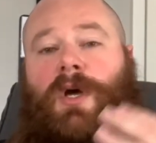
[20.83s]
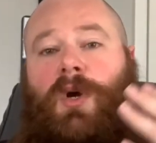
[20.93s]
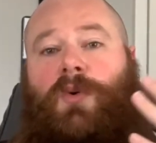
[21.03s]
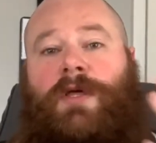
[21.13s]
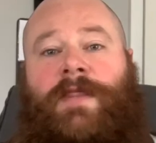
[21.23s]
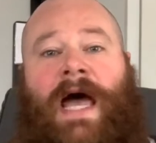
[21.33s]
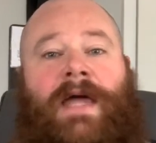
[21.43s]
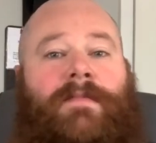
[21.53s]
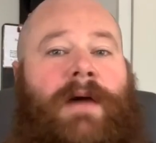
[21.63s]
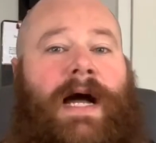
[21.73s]
With
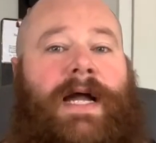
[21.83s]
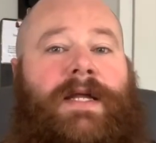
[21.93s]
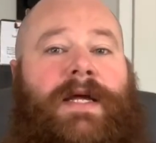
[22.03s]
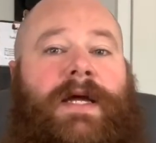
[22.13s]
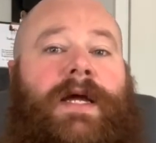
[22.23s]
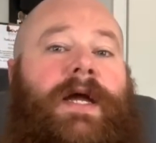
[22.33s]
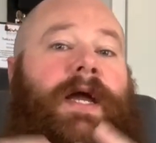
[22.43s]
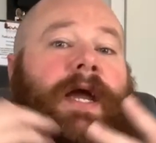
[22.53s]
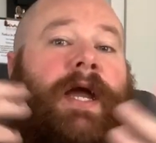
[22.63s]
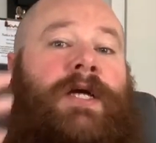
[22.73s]
that in mind,
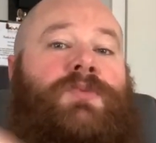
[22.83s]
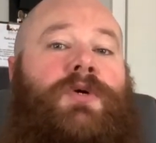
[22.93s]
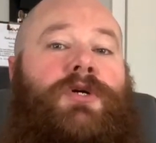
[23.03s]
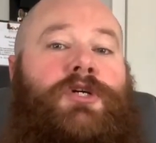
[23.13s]
here's what you